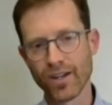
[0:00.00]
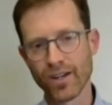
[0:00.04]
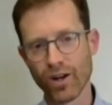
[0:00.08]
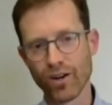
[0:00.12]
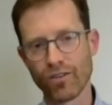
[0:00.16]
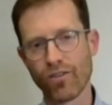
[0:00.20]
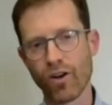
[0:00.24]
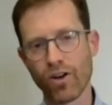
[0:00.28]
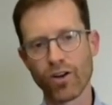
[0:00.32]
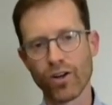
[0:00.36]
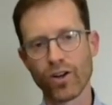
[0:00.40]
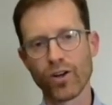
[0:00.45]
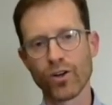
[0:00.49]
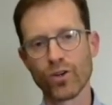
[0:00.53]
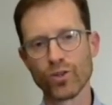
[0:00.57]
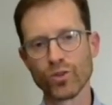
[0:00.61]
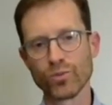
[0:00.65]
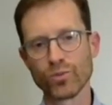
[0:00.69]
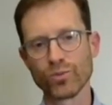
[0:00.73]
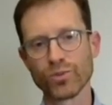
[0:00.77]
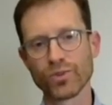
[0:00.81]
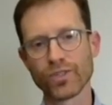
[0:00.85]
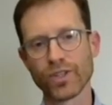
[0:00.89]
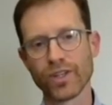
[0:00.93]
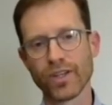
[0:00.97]
of our
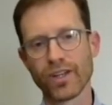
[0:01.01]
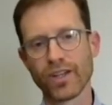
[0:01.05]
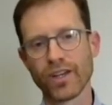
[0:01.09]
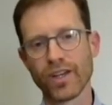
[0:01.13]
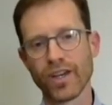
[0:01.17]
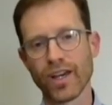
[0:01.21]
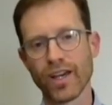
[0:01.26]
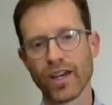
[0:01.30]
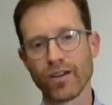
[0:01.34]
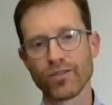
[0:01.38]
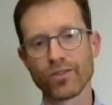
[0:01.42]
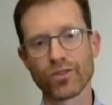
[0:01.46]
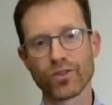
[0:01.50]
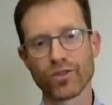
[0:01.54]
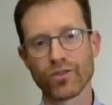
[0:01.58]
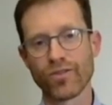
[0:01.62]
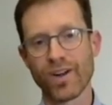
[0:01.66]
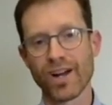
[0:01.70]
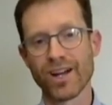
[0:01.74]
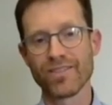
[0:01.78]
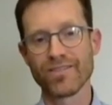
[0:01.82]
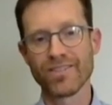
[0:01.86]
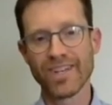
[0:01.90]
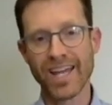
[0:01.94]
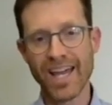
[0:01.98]
homes have
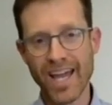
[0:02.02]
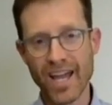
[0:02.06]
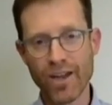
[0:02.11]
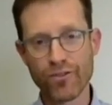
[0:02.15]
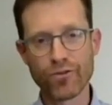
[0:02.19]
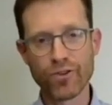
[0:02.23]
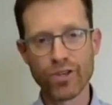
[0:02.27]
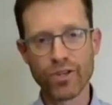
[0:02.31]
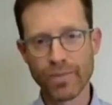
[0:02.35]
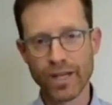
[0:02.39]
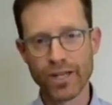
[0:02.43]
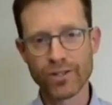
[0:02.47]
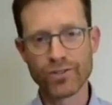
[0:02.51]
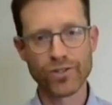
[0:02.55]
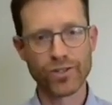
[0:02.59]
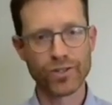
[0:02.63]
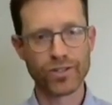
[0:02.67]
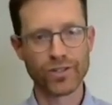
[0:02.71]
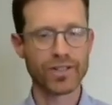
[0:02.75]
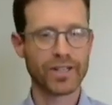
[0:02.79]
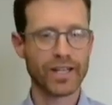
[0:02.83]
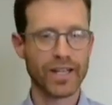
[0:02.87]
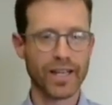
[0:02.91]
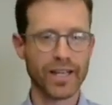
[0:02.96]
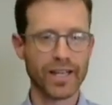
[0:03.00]
survived every major
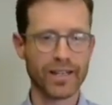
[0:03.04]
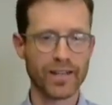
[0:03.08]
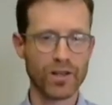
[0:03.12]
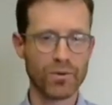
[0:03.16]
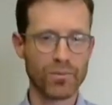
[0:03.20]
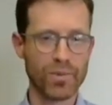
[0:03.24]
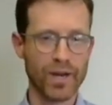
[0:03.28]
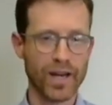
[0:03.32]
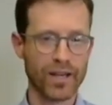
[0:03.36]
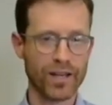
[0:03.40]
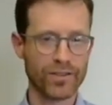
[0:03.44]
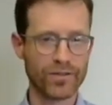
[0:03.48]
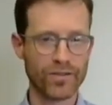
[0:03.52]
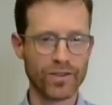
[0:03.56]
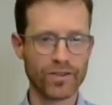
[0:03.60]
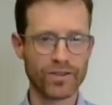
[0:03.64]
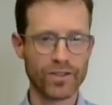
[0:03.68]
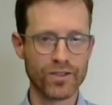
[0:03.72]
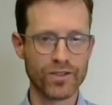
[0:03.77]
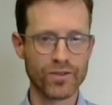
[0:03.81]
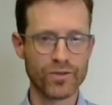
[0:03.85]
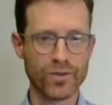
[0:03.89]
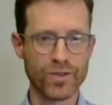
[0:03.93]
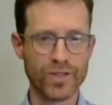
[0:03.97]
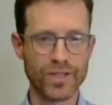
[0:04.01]
hurricane in the past
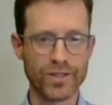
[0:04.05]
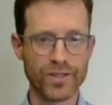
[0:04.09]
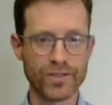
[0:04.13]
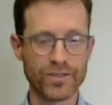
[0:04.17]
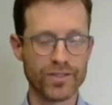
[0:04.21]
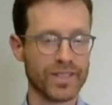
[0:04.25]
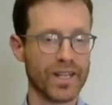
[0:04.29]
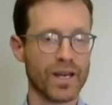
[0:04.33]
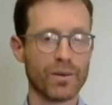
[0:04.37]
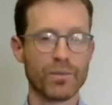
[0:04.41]
53 years.